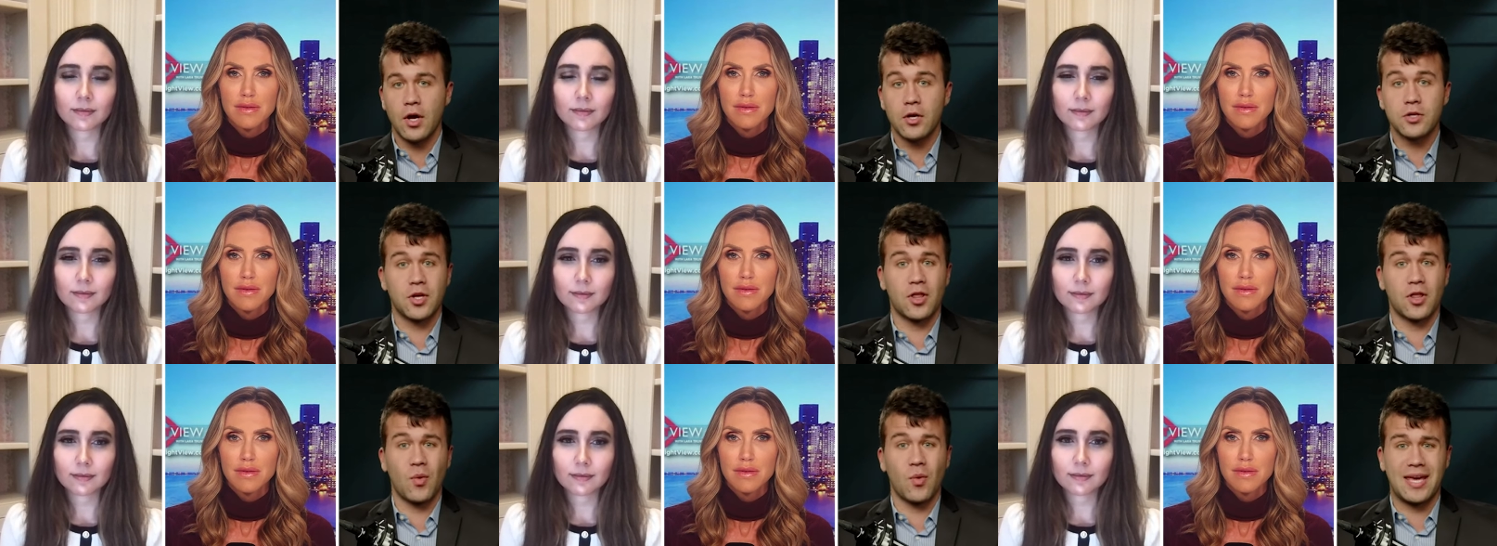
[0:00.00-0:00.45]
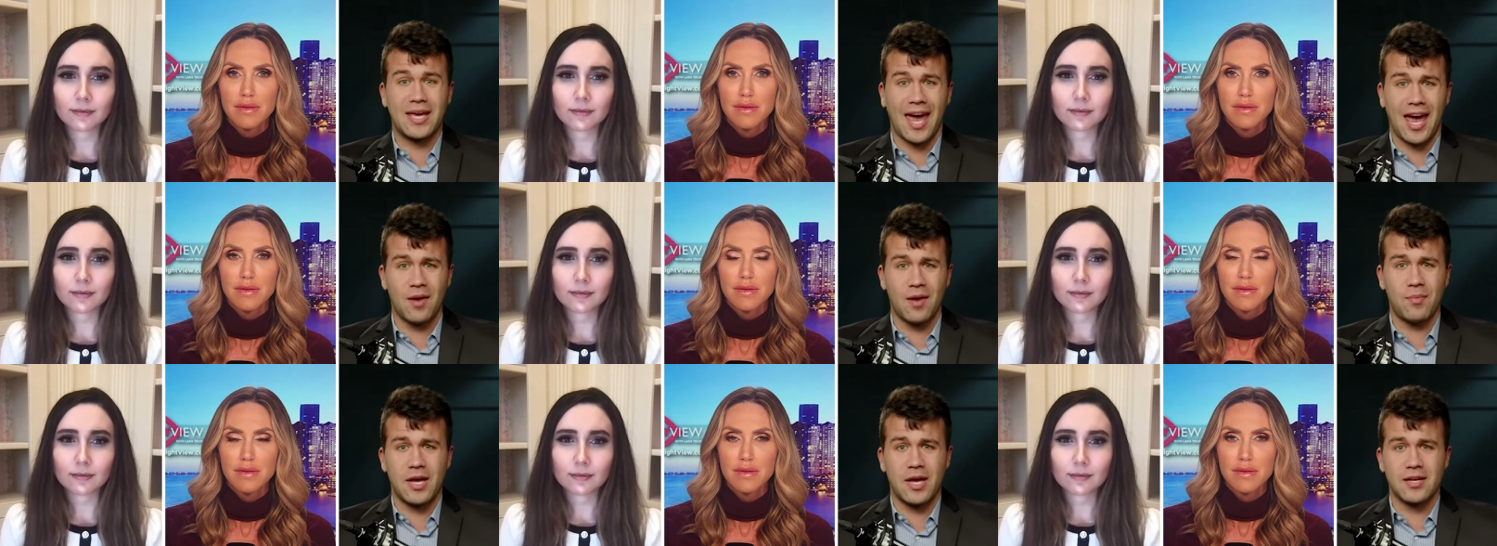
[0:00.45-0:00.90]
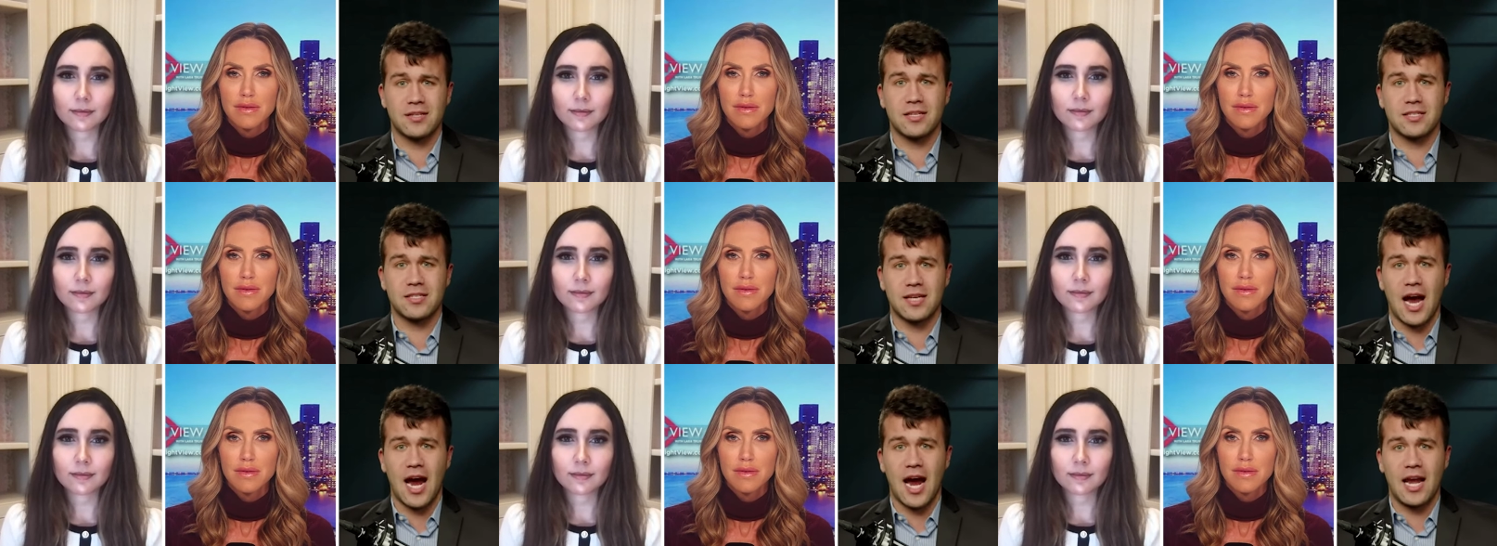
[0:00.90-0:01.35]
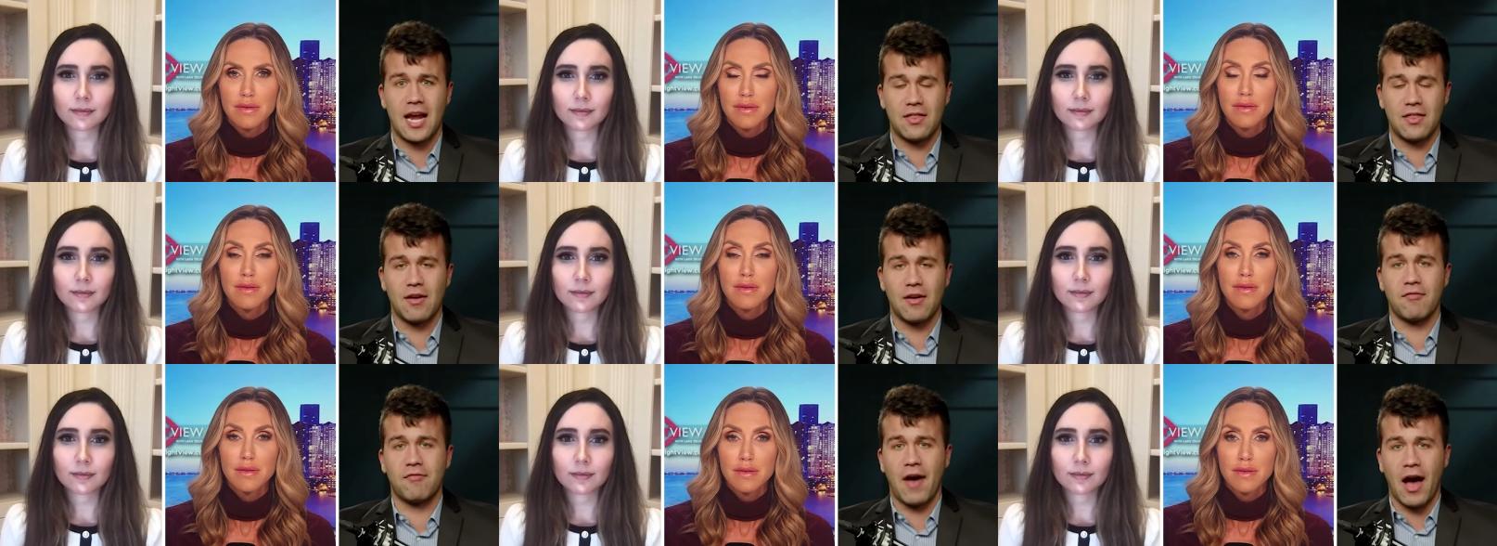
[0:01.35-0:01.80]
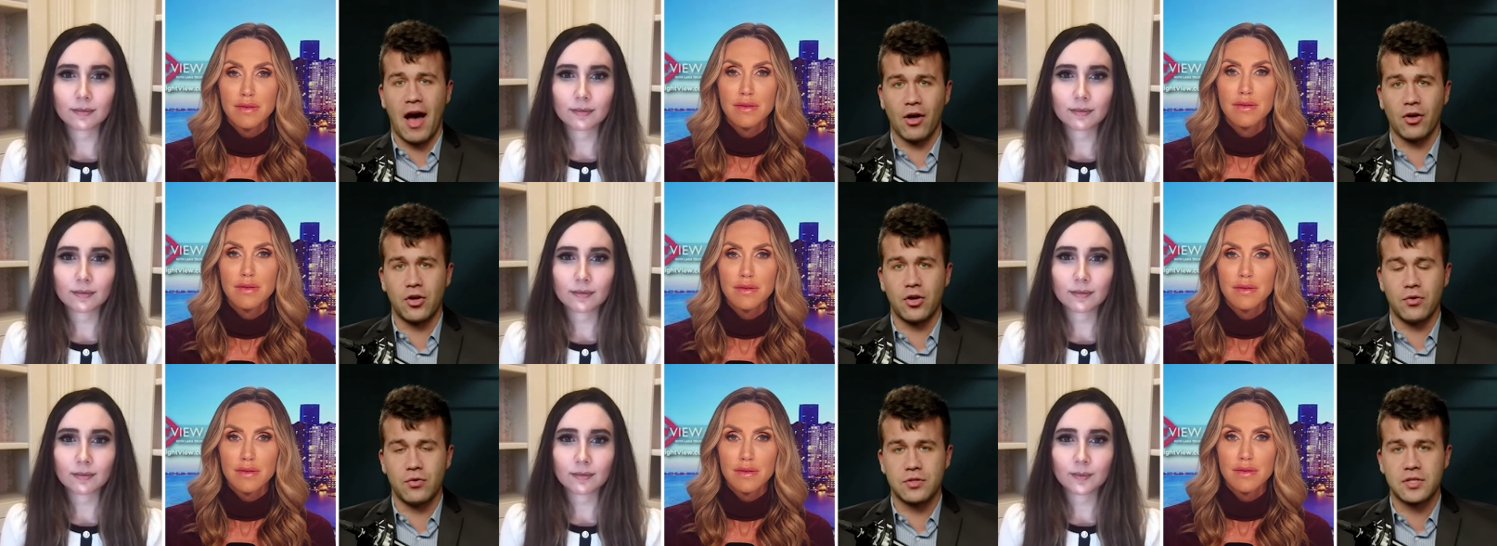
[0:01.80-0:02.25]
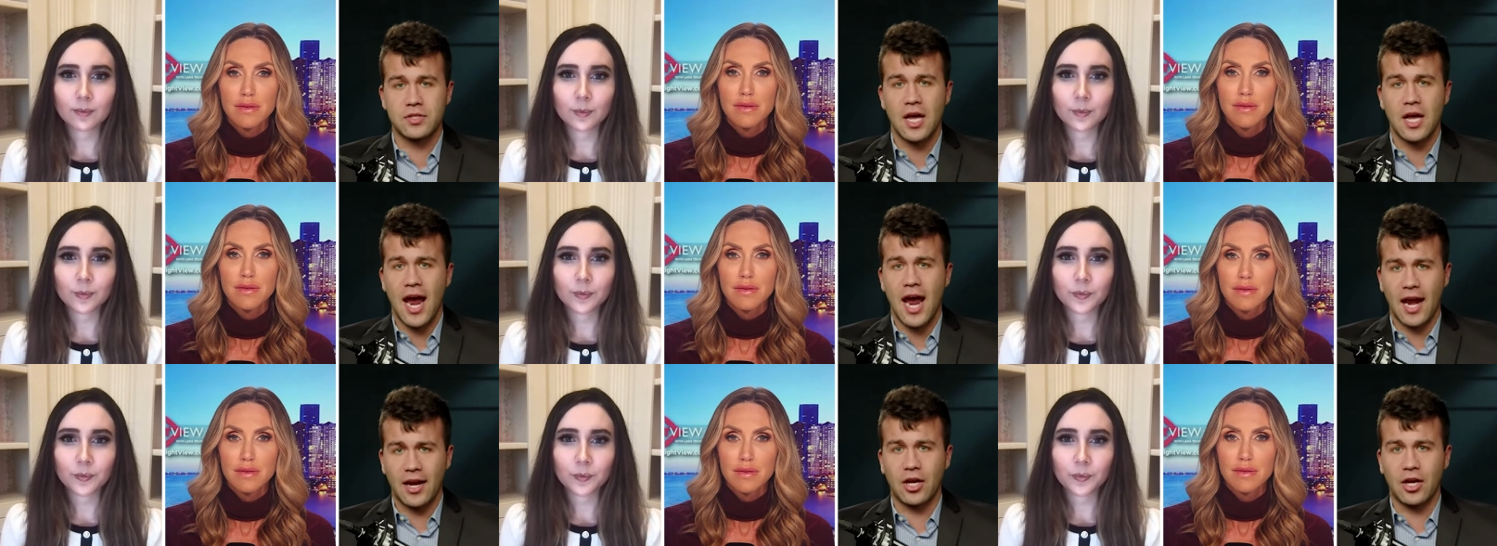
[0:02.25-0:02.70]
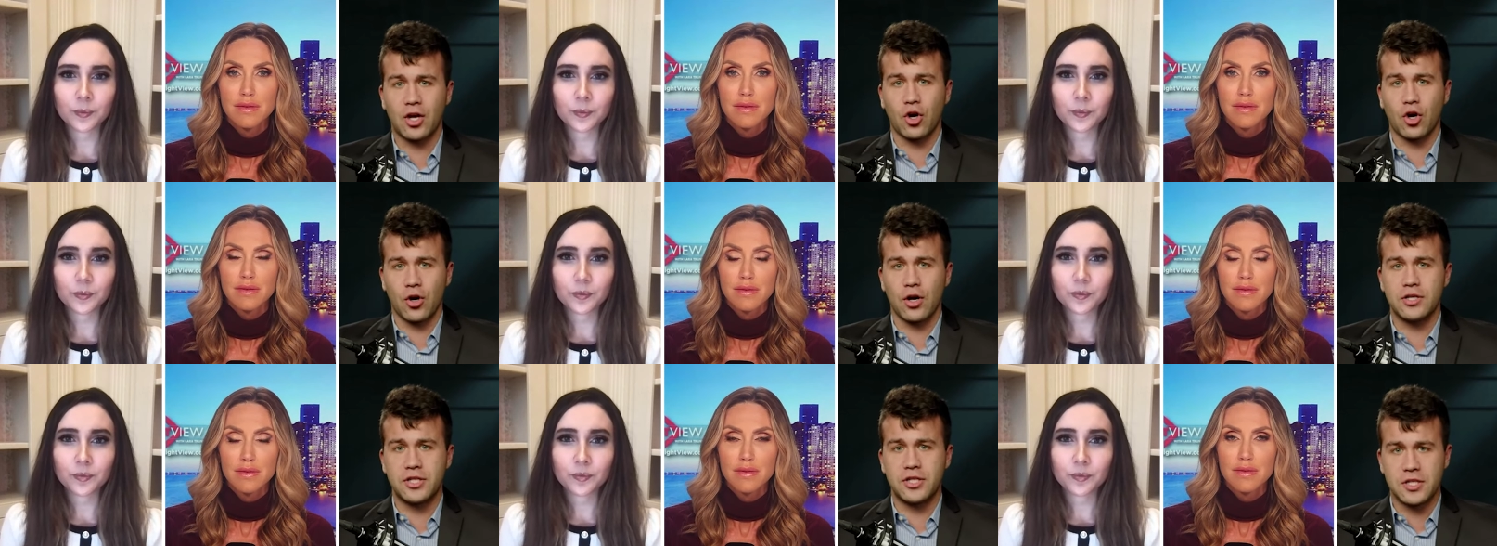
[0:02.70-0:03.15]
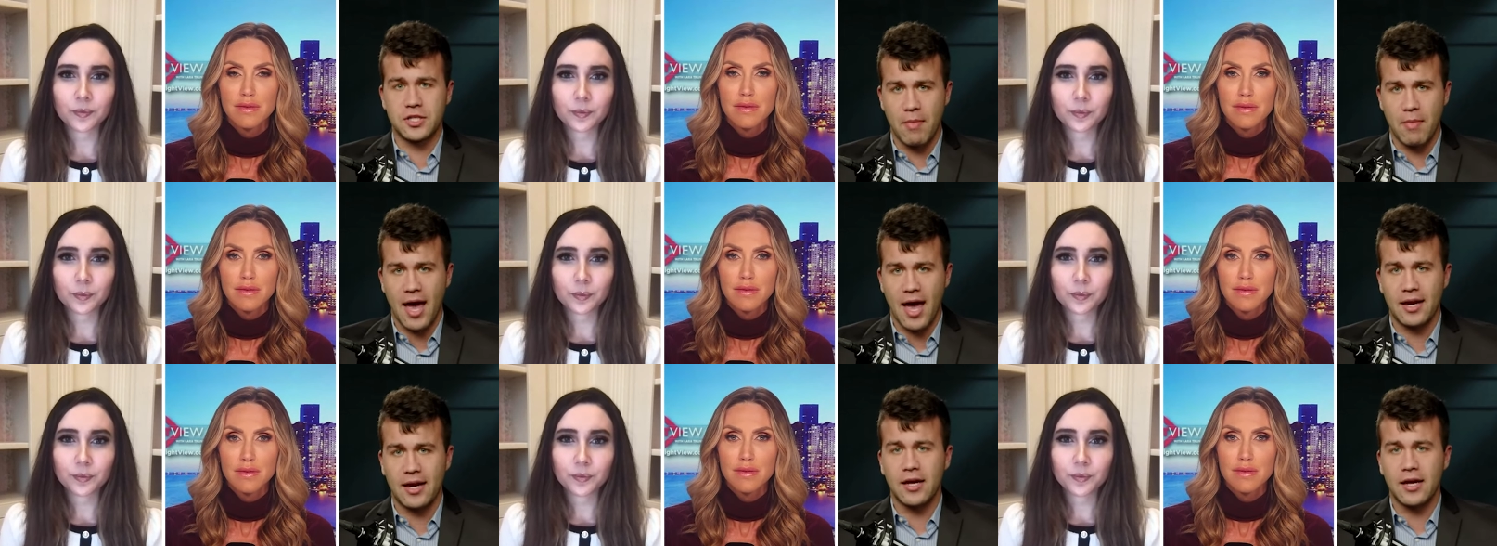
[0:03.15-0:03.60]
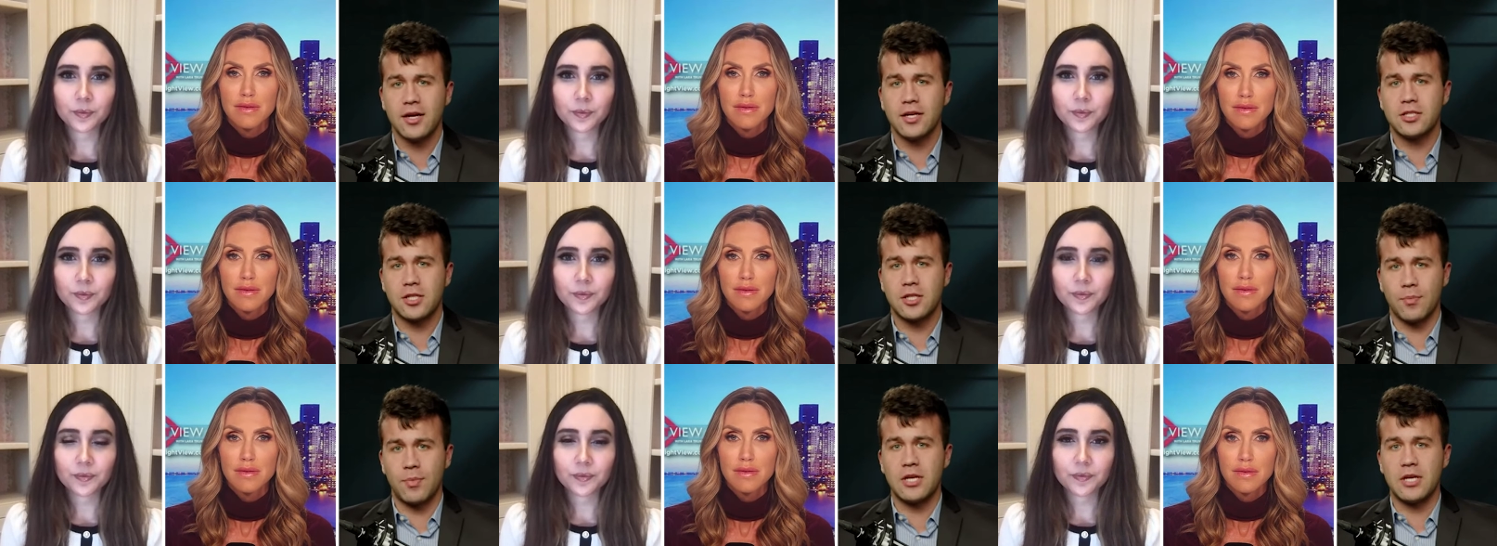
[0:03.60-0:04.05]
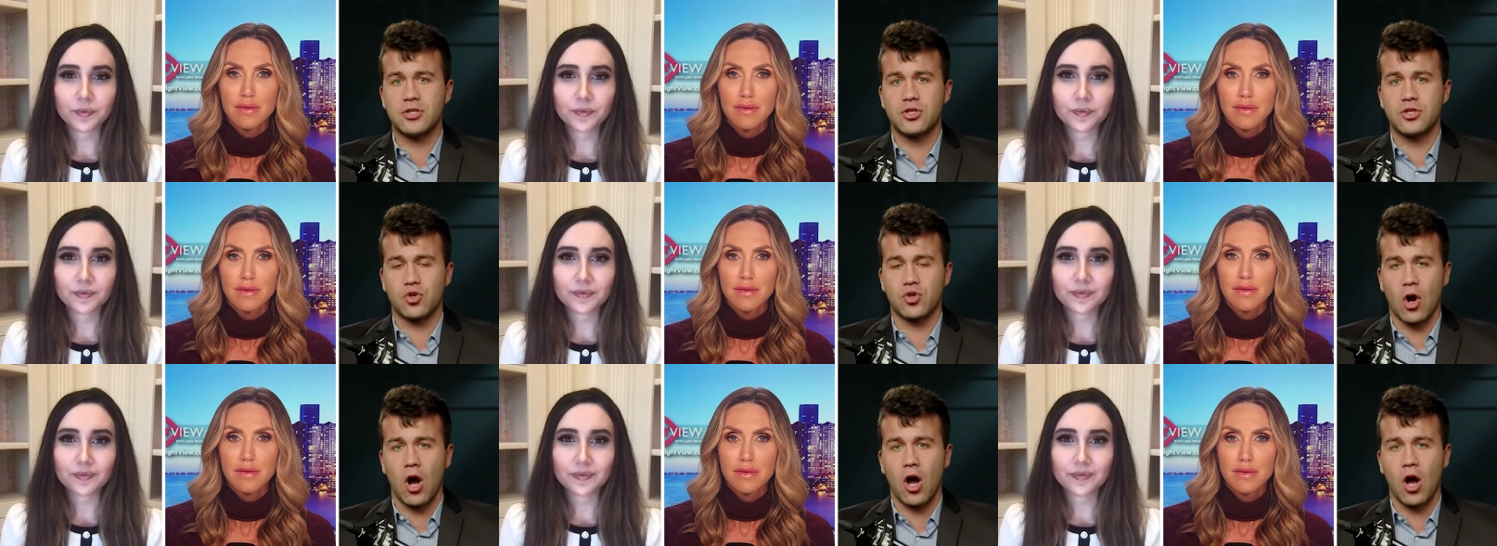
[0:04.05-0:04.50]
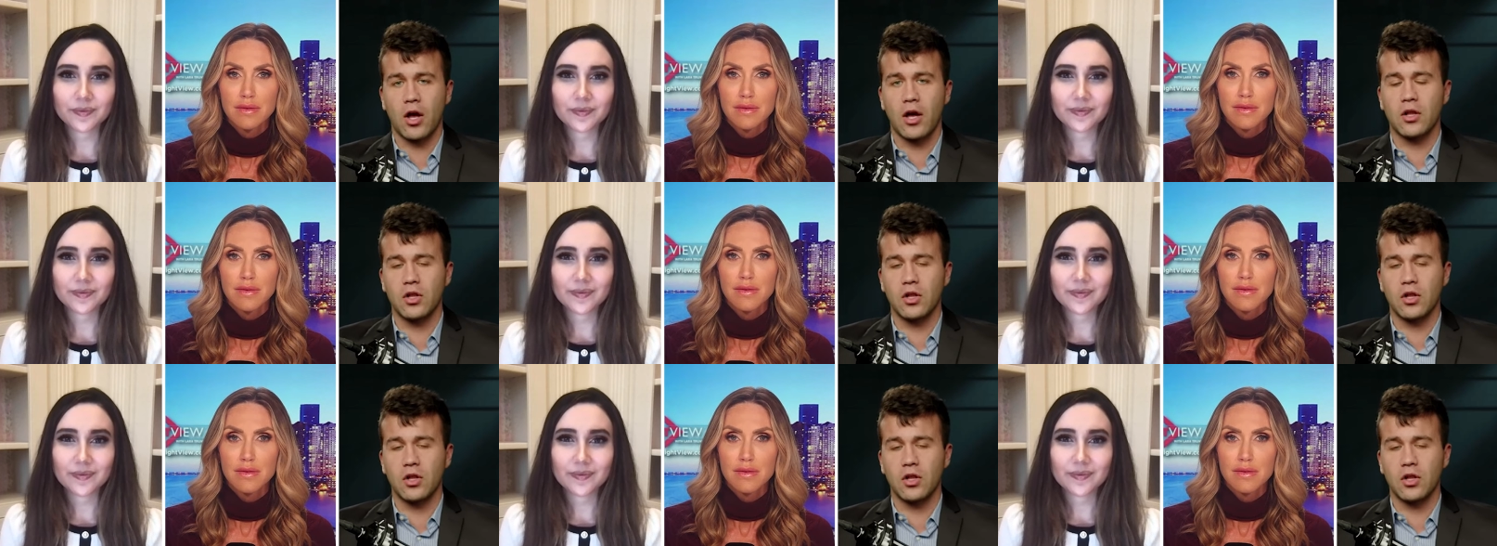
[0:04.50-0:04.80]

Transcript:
Speaker 1: so that we can be a society that values and encourages men to be strong